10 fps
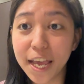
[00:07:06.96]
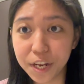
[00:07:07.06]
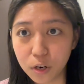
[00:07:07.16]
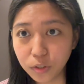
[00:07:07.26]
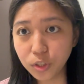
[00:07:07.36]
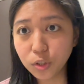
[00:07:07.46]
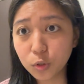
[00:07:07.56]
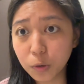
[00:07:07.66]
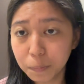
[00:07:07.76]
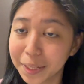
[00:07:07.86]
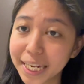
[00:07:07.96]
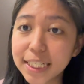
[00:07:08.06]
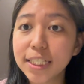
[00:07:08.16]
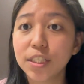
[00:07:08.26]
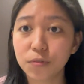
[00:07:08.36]
And also, to
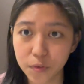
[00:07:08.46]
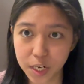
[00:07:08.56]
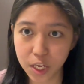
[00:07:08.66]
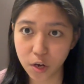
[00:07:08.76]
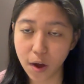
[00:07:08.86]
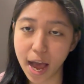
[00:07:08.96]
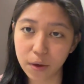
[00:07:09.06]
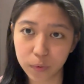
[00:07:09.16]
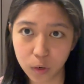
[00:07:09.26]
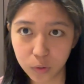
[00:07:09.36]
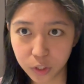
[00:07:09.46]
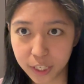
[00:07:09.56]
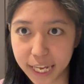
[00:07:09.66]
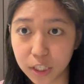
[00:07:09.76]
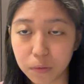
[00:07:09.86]
complete this video, I would also
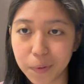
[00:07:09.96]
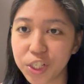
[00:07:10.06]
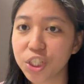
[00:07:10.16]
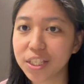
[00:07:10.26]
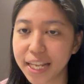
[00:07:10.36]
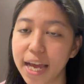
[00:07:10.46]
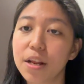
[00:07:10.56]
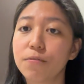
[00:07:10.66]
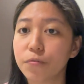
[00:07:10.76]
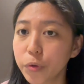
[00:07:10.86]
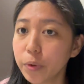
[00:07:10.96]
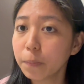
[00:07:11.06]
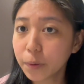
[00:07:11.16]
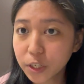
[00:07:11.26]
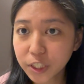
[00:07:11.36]
like to mention that if you are
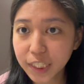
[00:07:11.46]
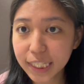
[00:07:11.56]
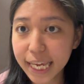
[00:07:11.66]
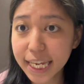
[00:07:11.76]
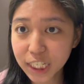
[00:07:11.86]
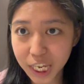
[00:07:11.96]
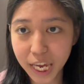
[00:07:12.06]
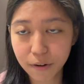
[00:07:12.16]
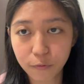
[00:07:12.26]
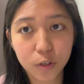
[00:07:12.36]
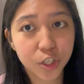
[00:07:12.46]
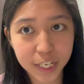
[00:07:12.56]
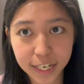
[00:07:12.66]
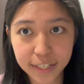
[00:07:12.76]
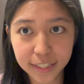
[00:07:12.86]
purchasing a ticket for
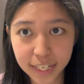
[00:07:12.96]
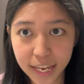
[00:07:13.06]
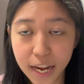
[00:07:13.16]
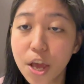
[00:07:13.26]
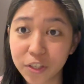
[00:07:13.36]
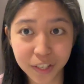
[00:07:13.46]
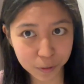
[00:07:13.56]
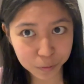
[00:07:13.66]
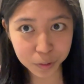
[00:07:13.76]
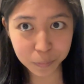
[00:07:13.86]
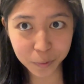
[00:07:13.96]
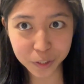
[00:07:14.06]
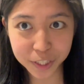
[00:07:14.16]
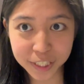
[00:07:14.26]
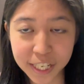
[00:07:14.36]
Shinkansen, you can also
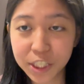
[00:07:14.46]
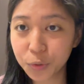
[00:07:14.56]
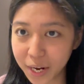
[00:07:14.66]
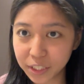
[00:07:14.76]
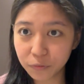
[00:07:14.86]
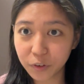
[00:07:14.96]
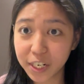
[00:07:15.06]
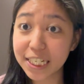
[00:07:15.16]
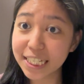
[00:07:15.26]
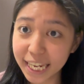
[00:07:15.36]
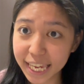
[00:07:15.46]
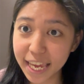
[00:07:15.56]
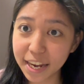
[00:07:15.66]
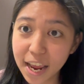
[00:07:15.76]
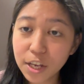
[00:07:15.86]
purchase a transferring
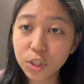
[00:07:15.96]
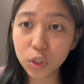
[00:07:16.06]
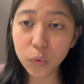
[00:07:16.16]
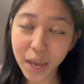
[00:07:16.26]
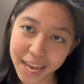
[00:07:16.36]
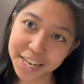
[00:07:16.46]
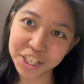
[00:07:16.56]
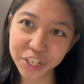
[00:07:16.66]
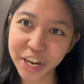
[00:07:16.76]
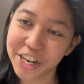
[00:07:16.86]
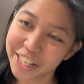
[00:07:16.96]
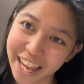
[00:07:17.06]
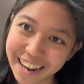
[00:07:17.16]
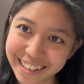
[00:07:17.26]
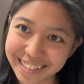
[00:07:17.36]
ticket to any JR
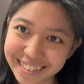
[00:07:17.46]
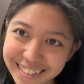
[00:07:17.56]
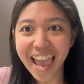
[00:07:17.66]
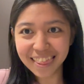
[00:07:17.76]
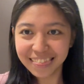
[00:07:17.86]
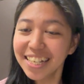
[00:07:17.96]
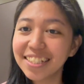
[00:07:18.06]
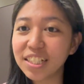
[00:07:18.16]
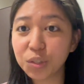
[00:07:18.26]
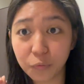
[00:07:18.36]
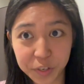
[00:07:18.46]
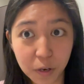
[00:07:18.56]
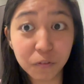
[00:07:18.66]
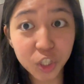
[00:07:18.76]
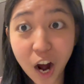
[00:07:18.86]
line. And this is free
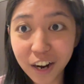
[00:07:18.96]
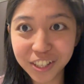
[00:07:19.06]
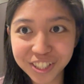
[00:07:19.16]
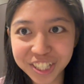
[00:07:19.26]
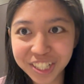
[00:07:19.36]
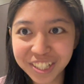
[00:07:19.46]
of charge.